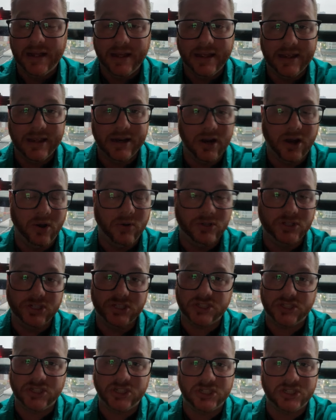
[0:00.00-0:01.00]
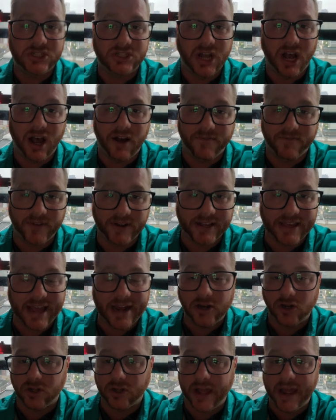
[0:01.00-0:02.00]
You know, just tough. And
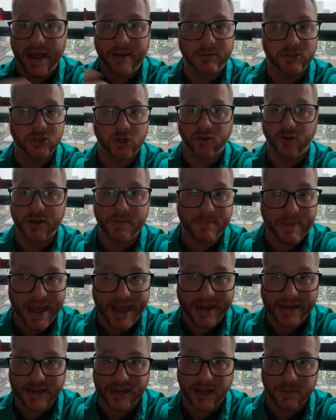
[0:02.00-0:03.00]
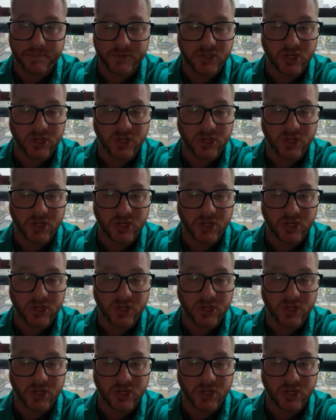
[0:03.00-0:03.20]
Kendall Lamb is already banged up.